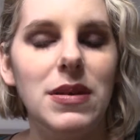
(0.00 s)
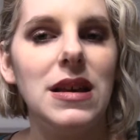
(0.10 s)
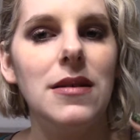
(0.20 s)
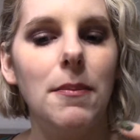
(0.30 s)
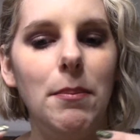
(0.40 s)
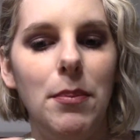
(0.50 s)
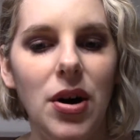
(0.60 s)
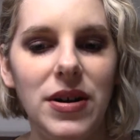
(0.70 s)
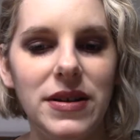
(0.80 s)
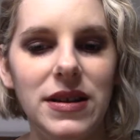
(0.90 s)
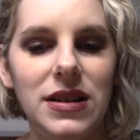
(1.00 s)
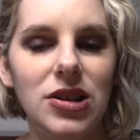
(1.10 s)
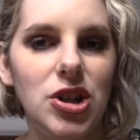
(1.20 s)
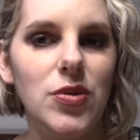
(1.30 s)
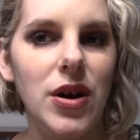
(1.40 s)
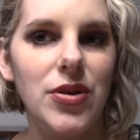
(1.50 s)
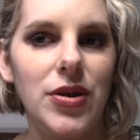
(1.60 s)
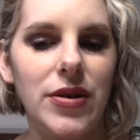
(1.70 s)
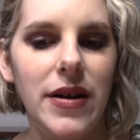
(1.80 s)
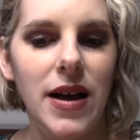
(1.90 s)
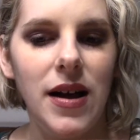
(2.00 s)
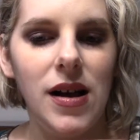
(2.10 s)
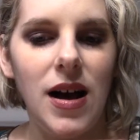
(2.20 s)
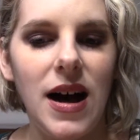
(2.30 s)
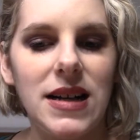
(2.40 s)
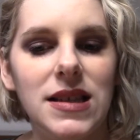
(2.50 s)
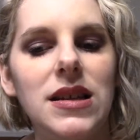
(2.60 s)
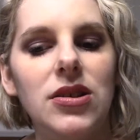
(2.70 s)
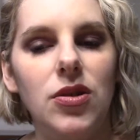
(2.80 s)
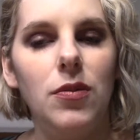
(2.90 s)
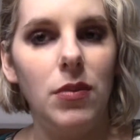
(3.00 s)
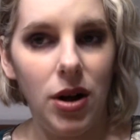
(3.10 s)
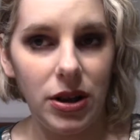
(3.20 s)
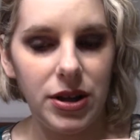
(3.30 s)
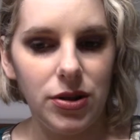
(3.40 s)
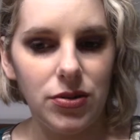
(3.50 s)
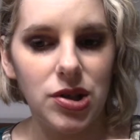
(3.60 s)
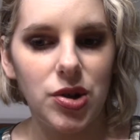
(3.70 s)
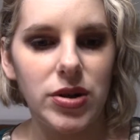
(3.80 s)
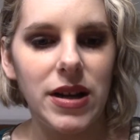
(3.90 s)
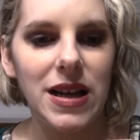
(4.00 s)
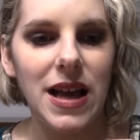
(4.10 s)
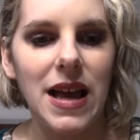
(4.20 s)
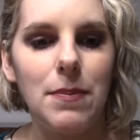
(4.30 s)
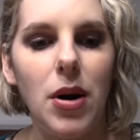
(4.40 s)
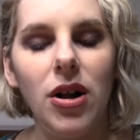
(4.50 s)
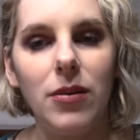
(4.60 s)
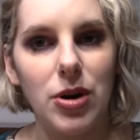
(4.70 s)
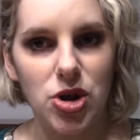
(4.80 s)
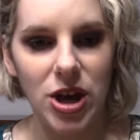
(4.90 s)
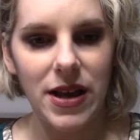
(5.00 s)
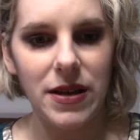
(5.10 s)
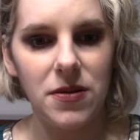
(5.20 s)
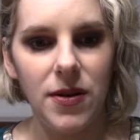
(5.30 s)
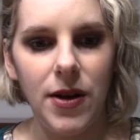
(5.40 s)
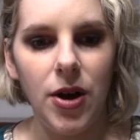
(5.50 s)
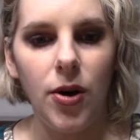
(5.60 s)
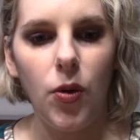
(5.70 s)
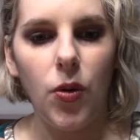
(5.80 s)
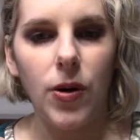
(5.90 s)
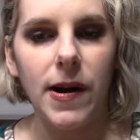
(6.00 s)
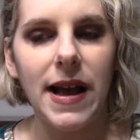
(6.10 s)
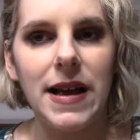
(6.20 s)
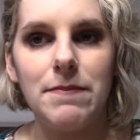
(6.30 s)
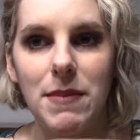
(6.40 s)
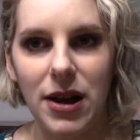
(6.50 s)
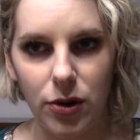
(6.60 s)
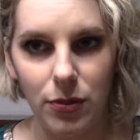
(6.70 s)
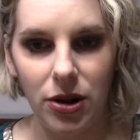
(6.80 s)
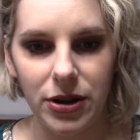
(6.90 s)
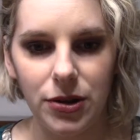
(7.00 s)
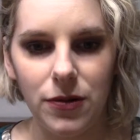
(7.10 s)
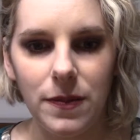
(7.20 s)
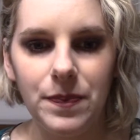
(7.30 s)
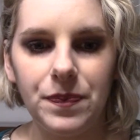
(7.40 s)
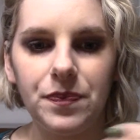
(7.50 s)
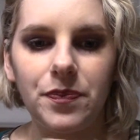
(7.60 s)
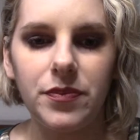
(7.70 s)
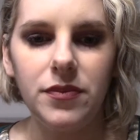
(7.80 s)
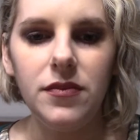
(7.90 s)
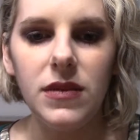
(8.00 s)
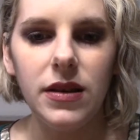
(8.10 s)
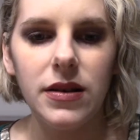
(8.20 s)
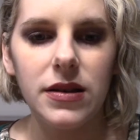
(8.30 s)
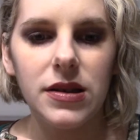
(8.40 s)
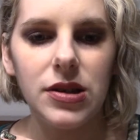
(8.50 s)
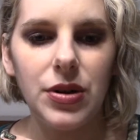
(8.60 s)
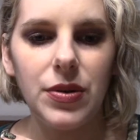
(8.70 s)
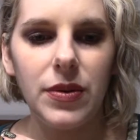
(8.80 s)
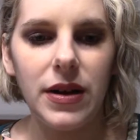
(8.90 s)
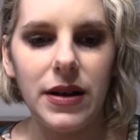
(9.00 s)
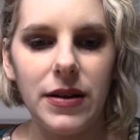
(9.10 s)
be bonded to other identical molecules, creating a polymer chain or a macromolecule. So